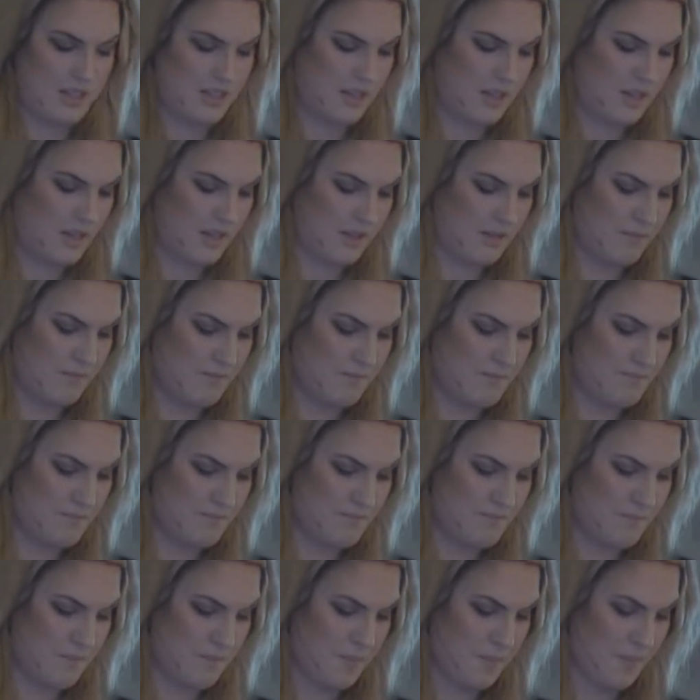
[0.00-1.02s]
Um,
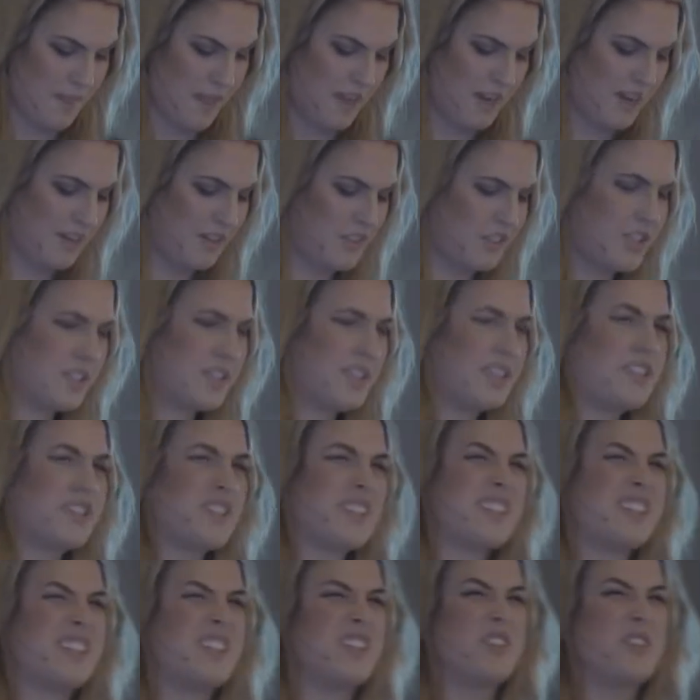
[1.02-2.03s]
and I was just
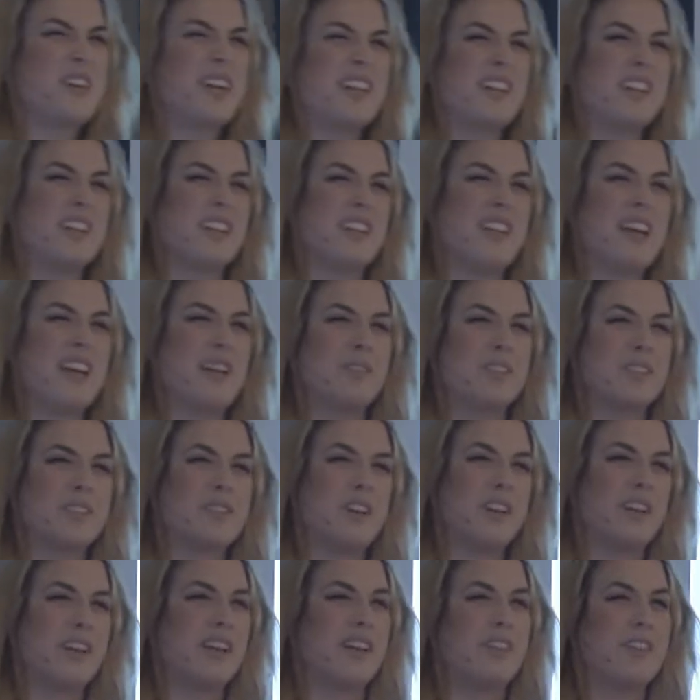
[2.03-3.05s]
interested in the way that the light was
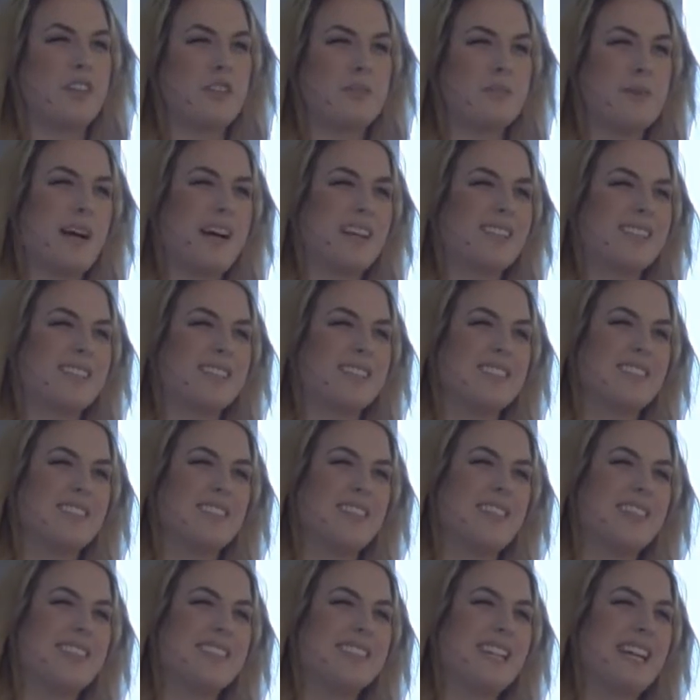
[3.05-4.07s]
falling on these boxes and
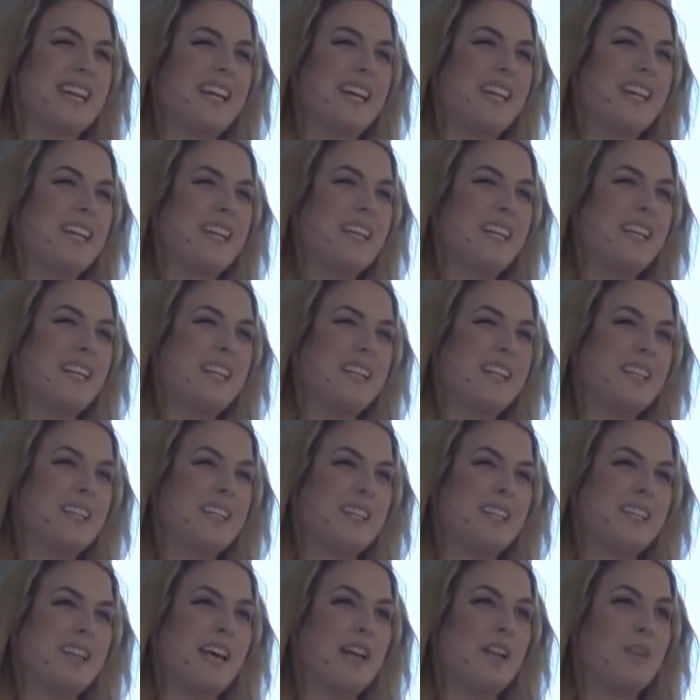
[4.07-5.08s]
things that I,
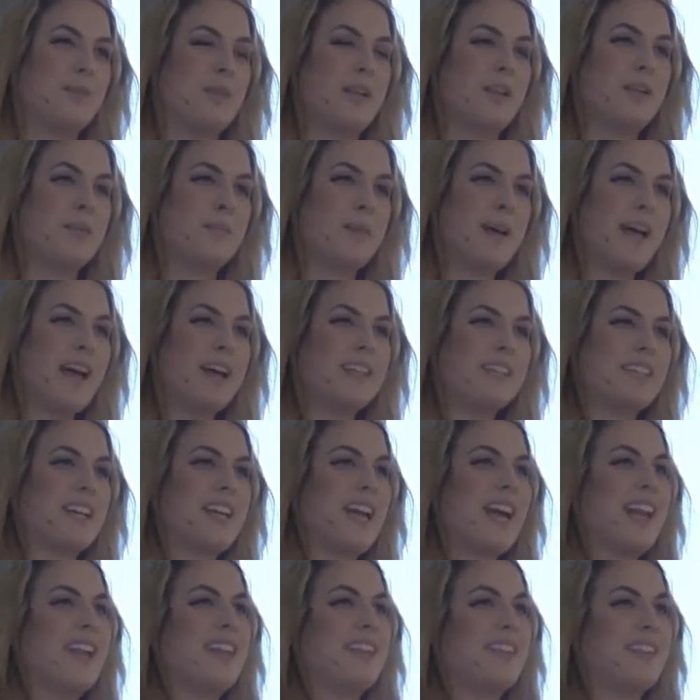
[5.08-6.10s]
that in the past I
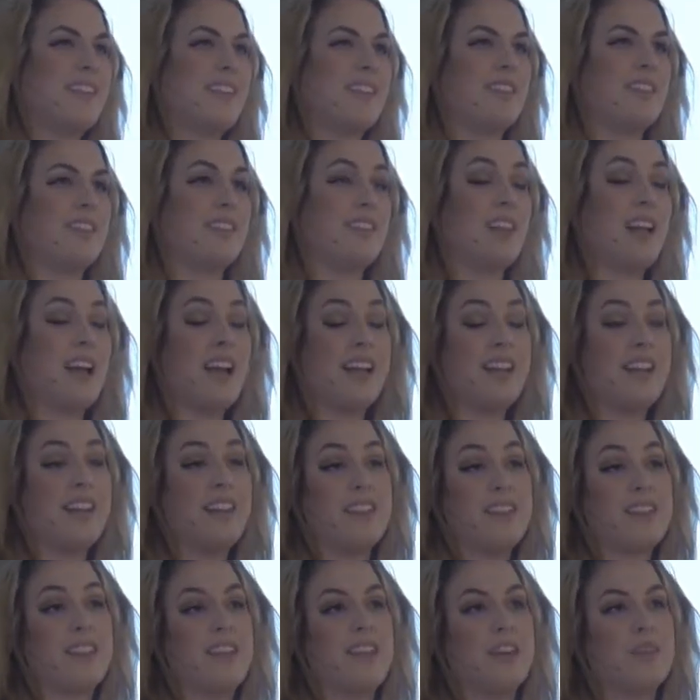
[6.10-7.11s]
hadn't, I
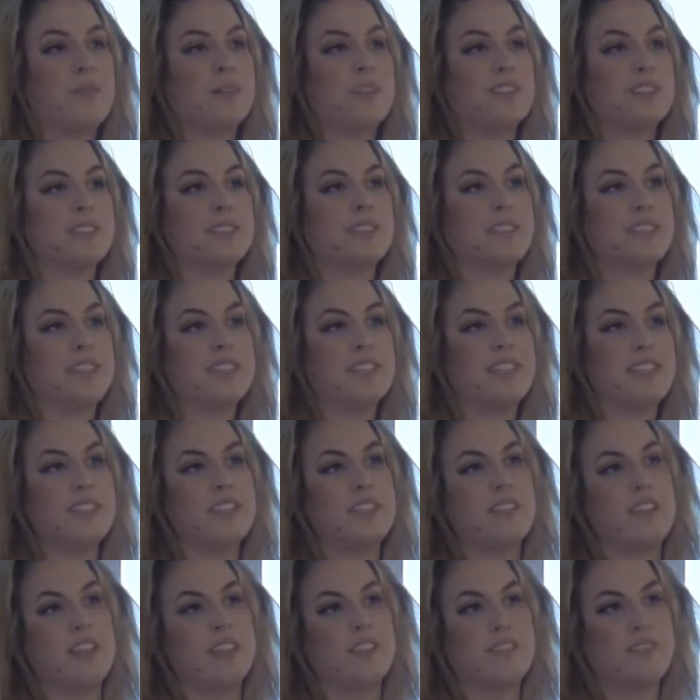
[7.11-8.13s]
didn't think was
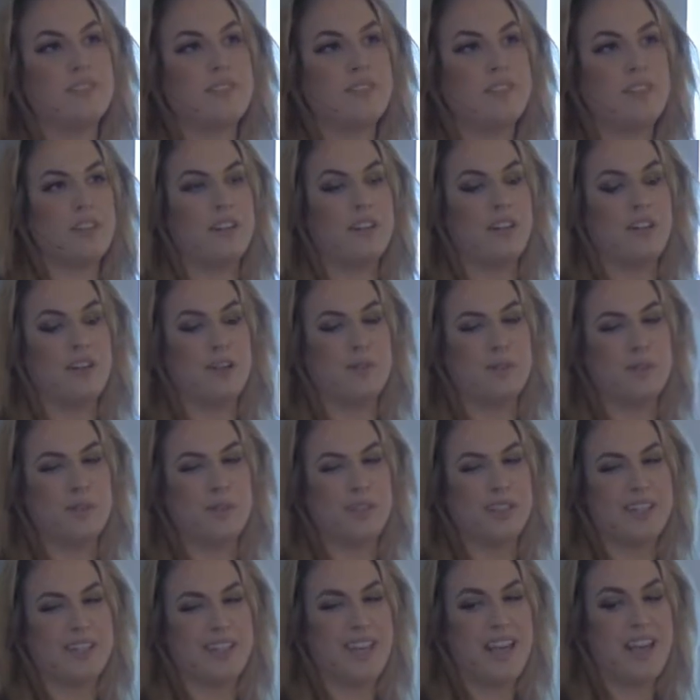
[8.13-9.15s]
serious enough um,
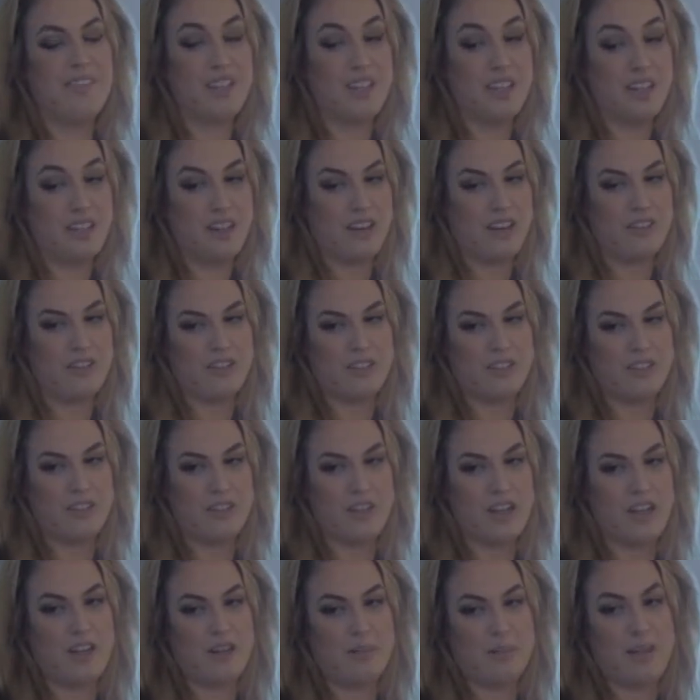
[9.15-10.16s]
or heavy enough to
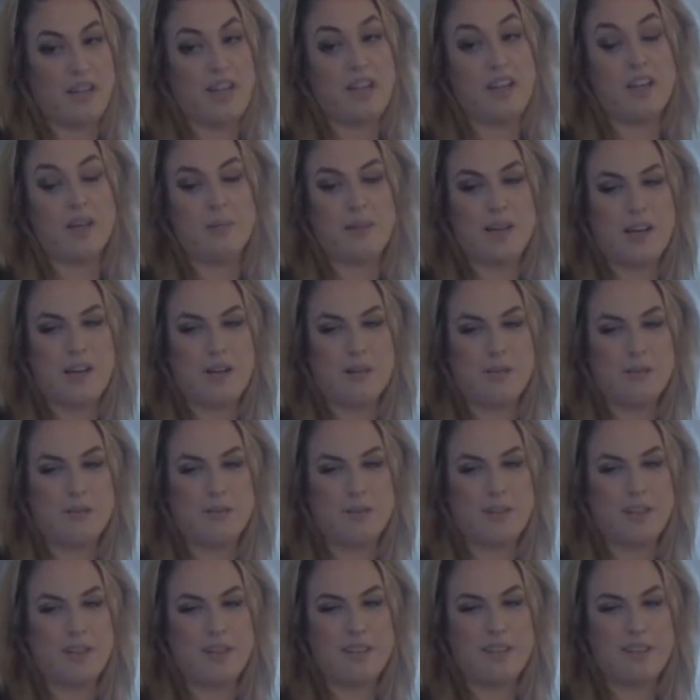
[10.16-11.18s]
create a painting about.
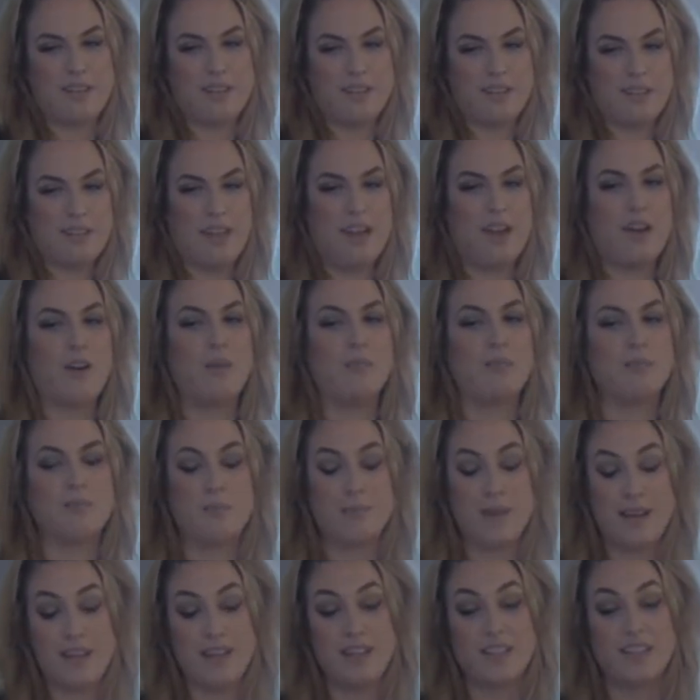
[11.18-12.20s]
But now I'm
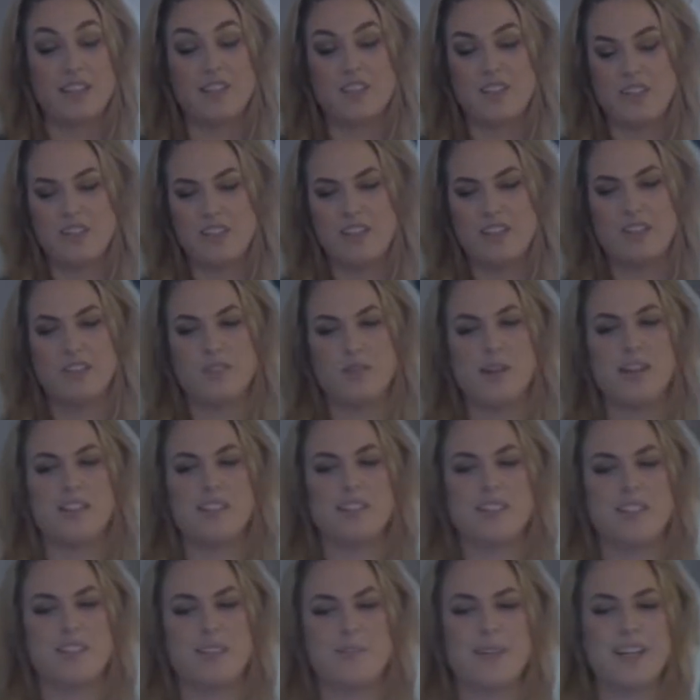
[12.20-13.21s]
paying attention to these
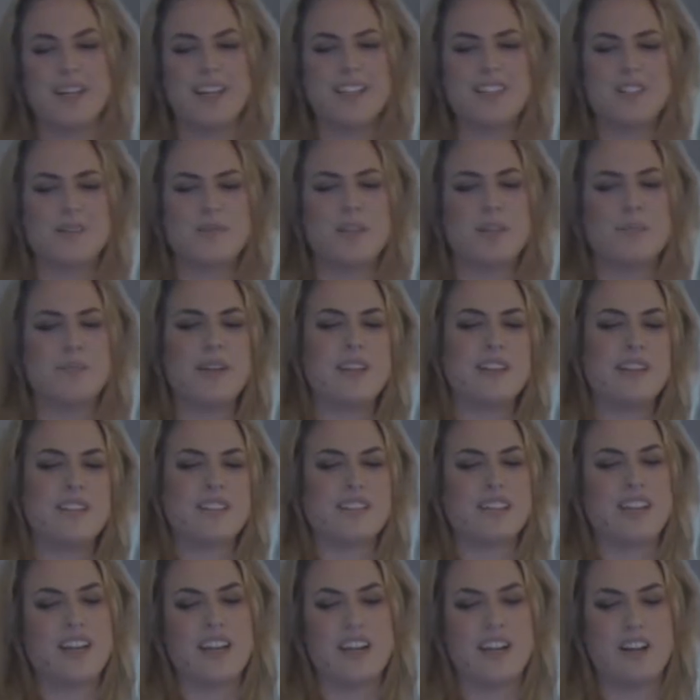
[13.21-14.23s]
nuances. I'm like, I just want to paint
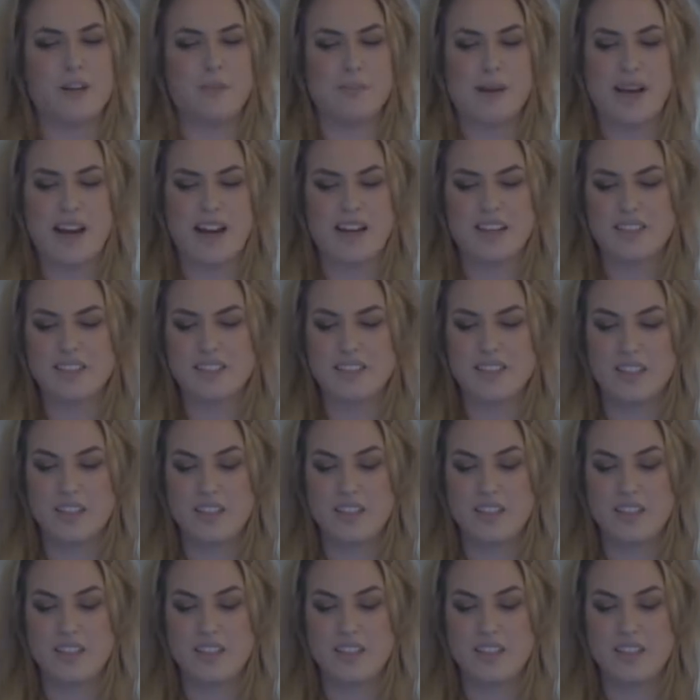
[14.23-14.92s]
this light on a box.